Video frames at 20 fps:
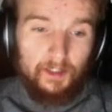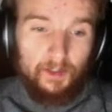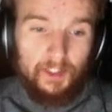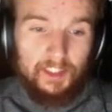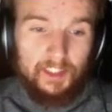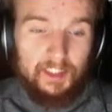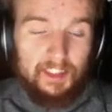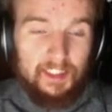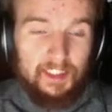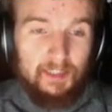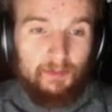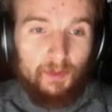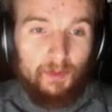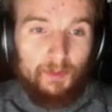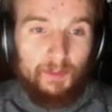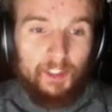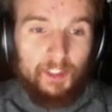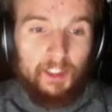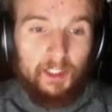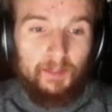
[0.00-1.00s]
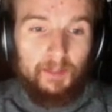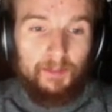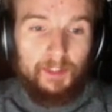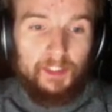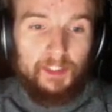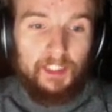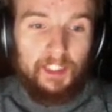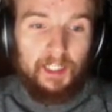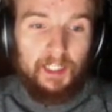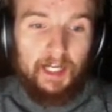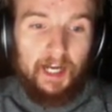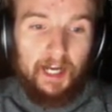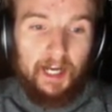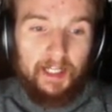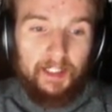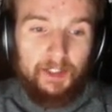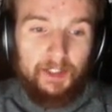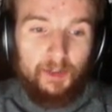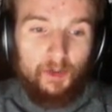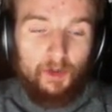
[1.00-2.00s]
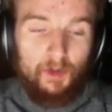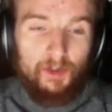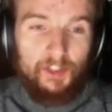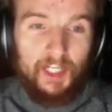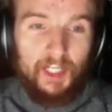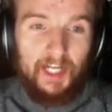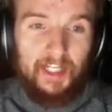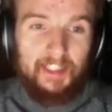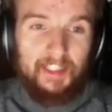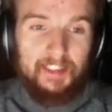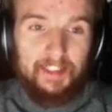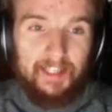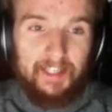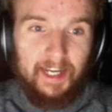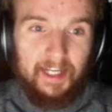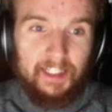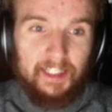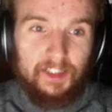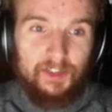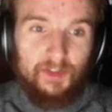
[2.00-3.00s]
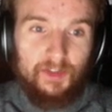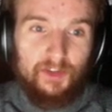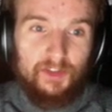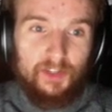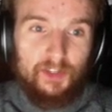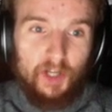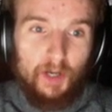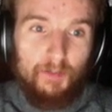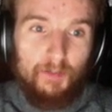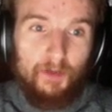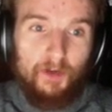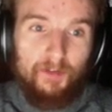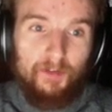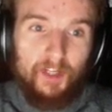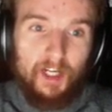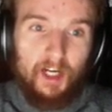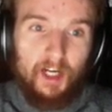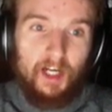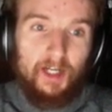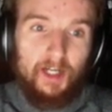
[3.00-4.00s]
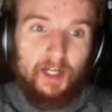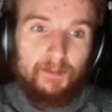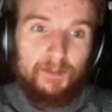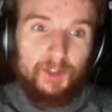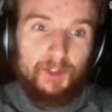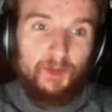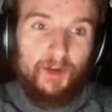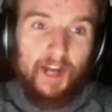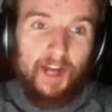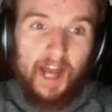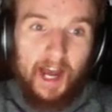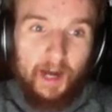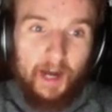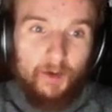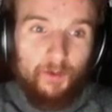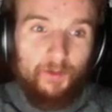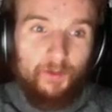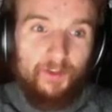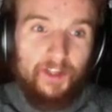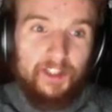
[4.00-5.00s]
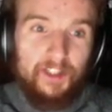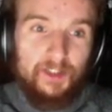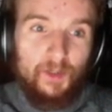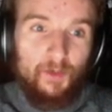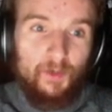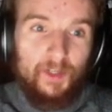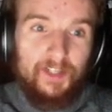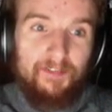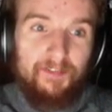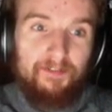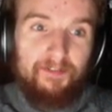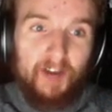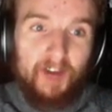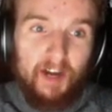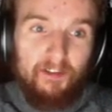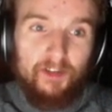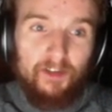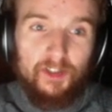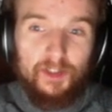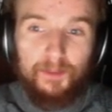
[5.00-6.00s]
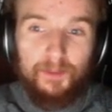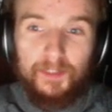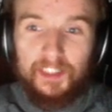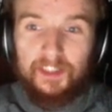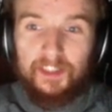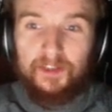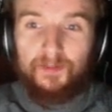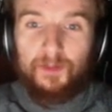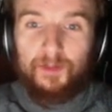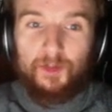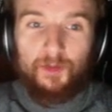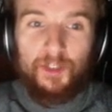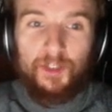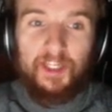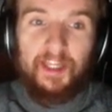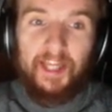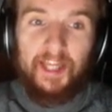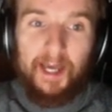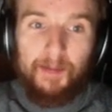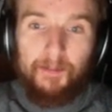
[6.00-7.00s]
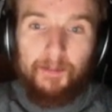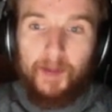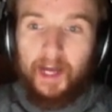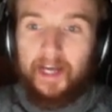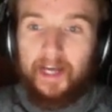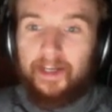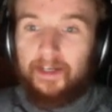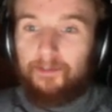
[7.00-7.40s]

can see Robin Coppicer and Julius Johansen getting to the top of the climb, so now there's only 500 meters between them and